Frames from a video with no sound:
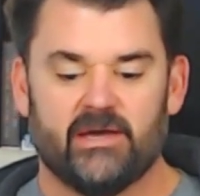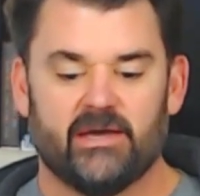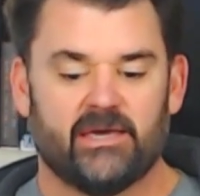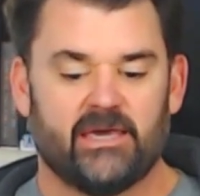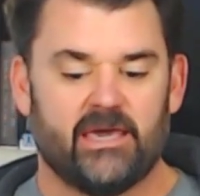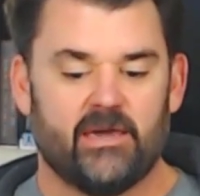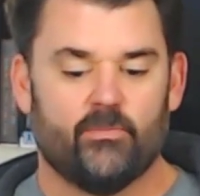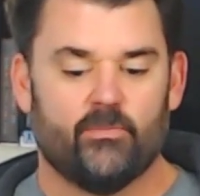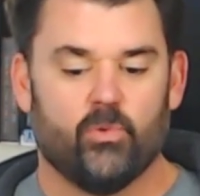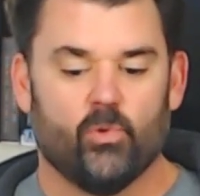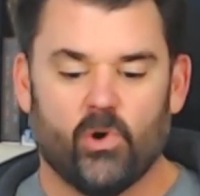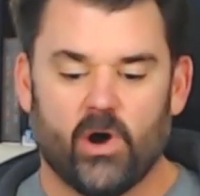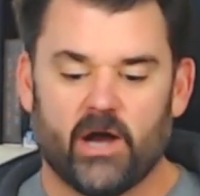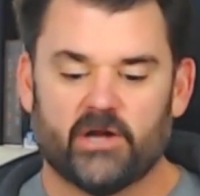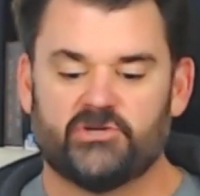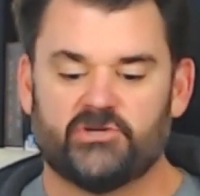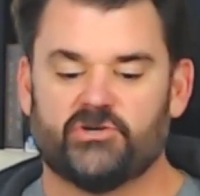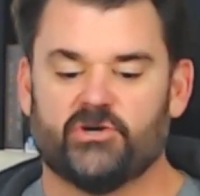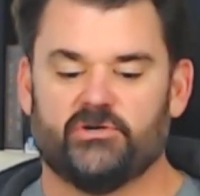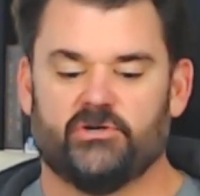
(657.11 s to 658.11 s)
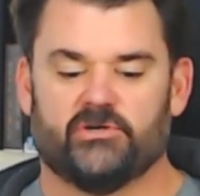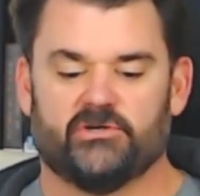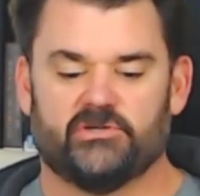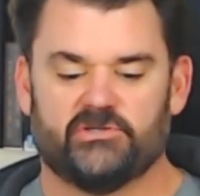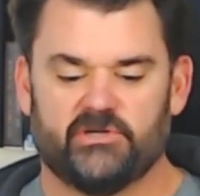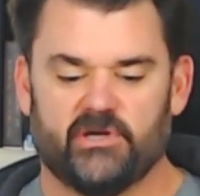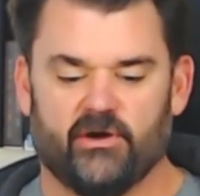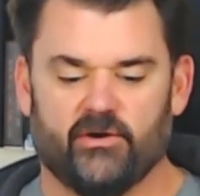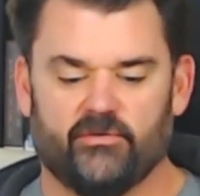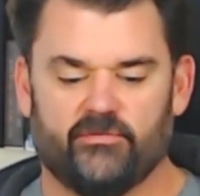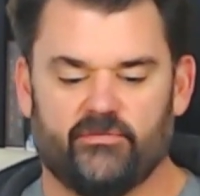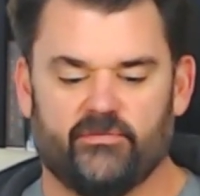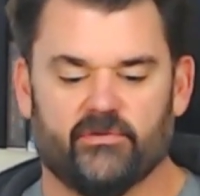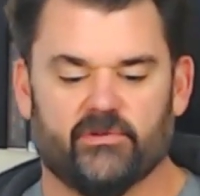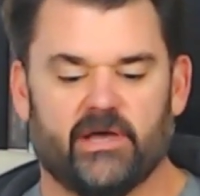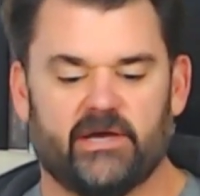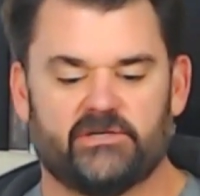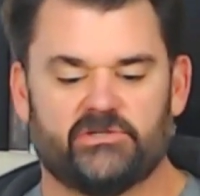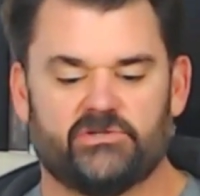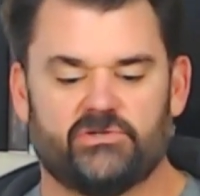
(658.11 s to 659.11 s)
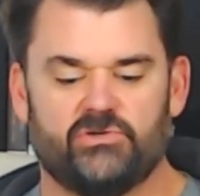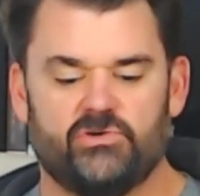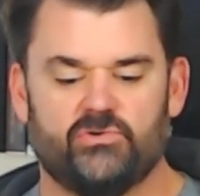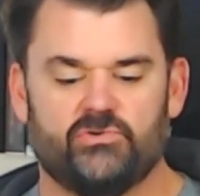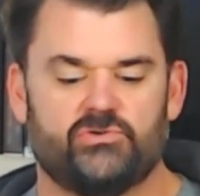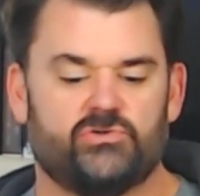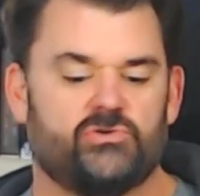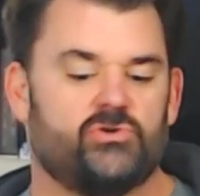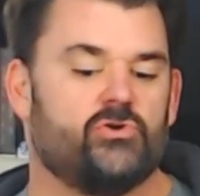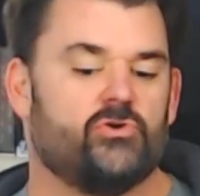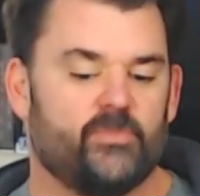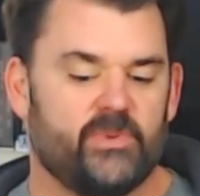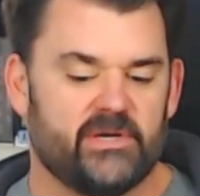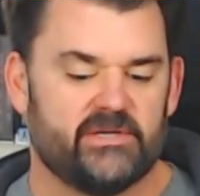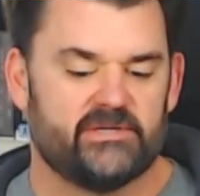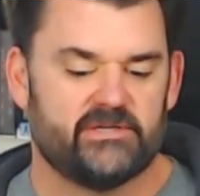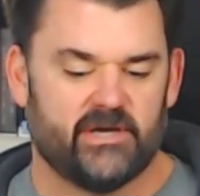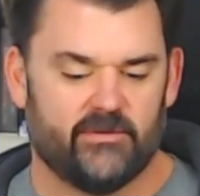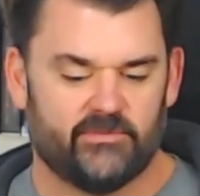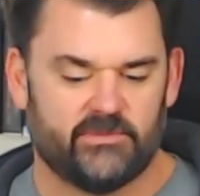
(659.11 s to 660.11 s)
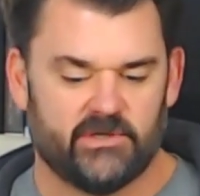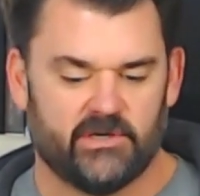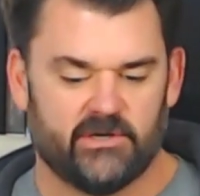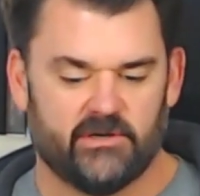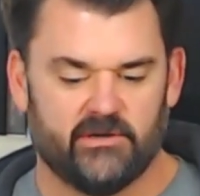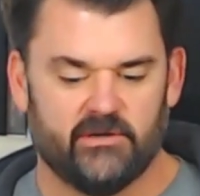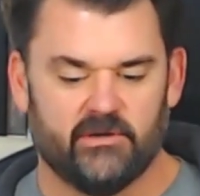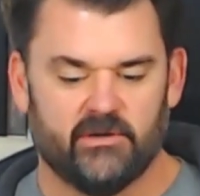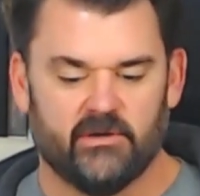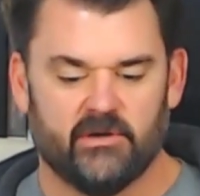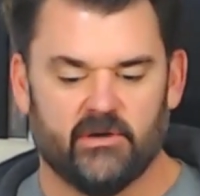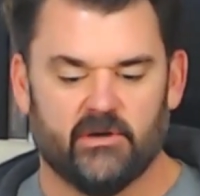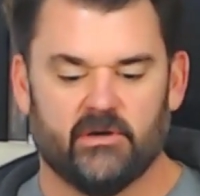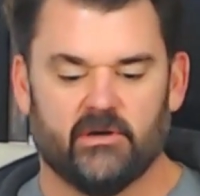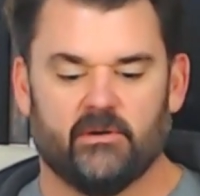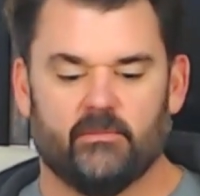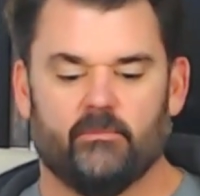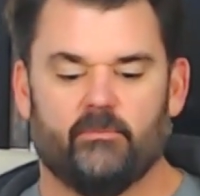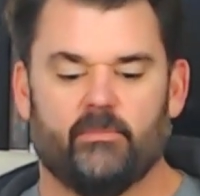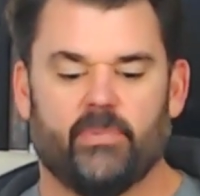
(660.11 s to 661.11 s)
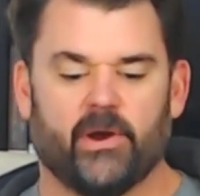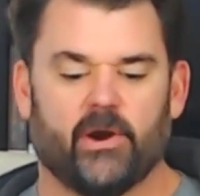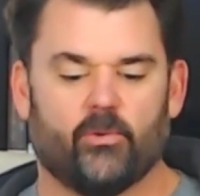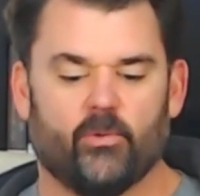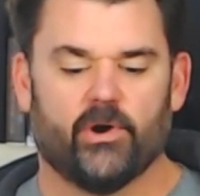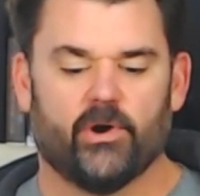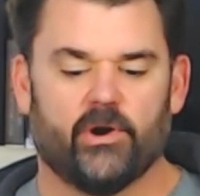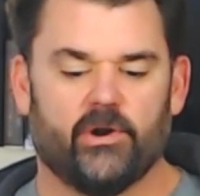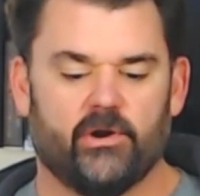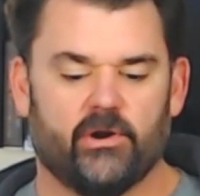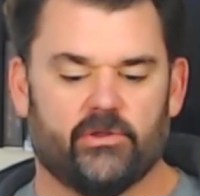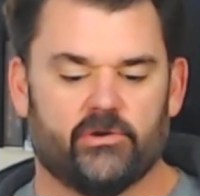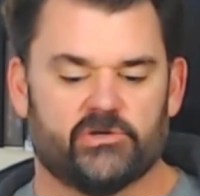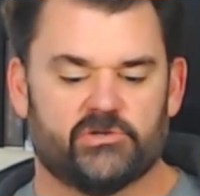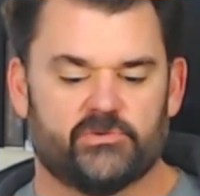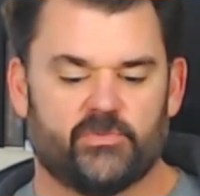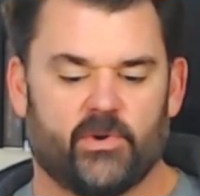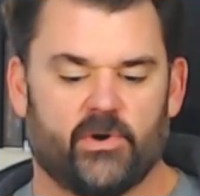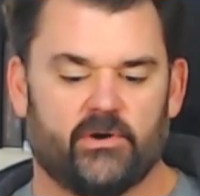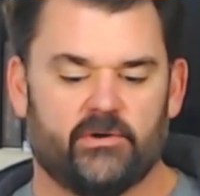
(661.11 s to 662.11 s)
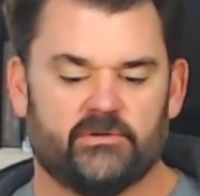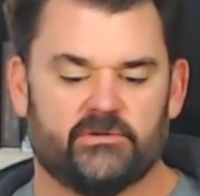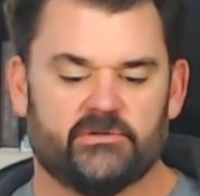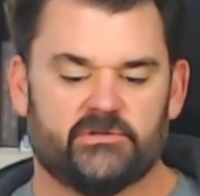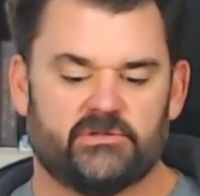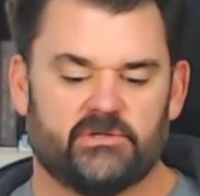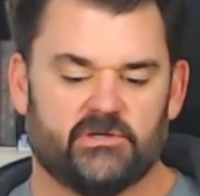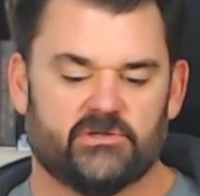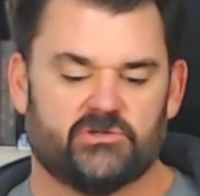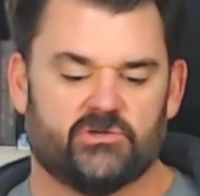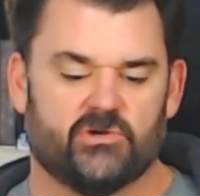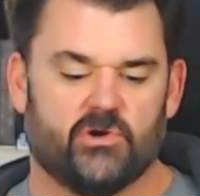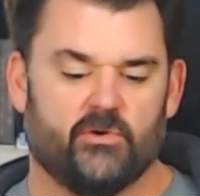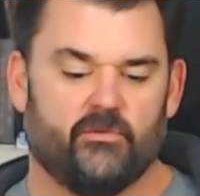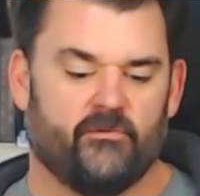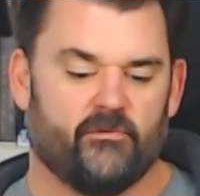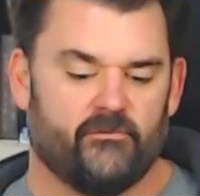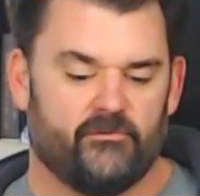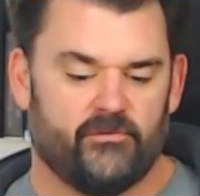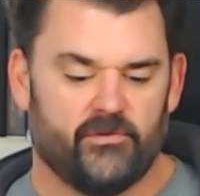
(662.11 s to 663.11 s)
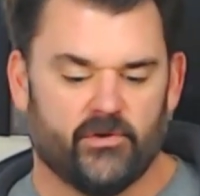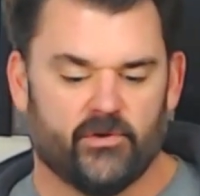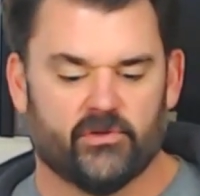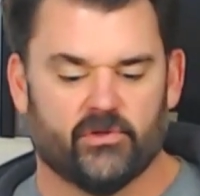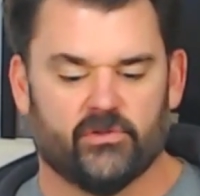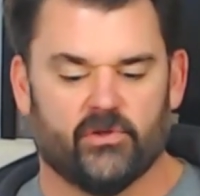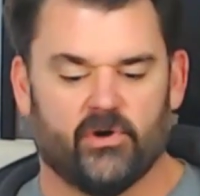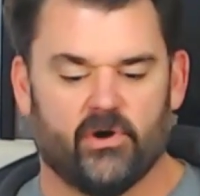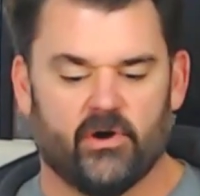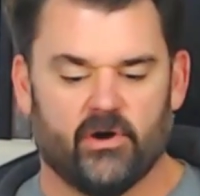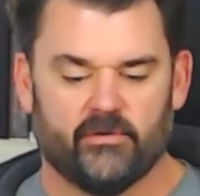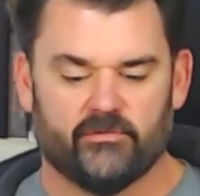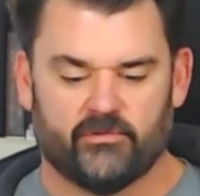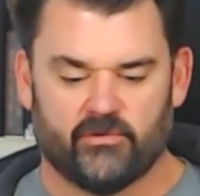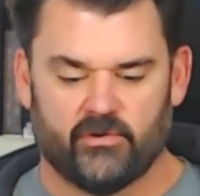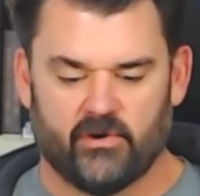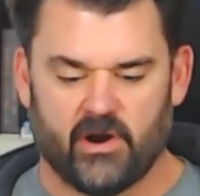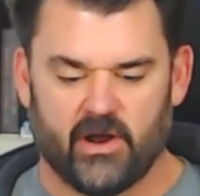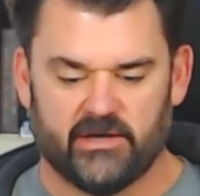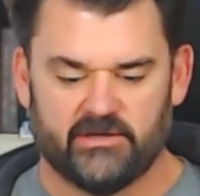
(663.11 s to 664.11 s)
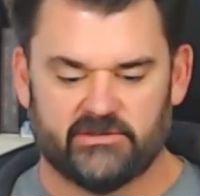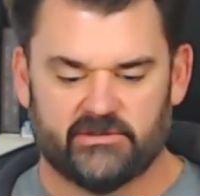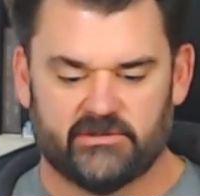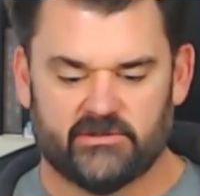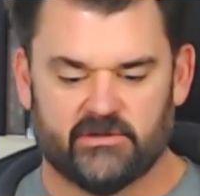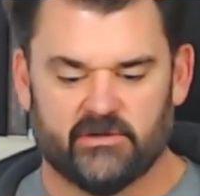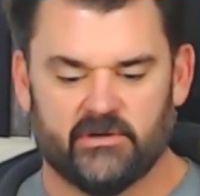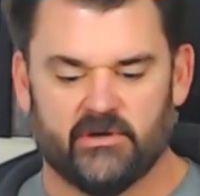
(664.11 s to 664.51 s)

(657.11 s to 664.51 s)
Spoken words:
Keep watch on yourself, lest you too be tempted. Bear another's burdens, and so fulfill the law of Christ."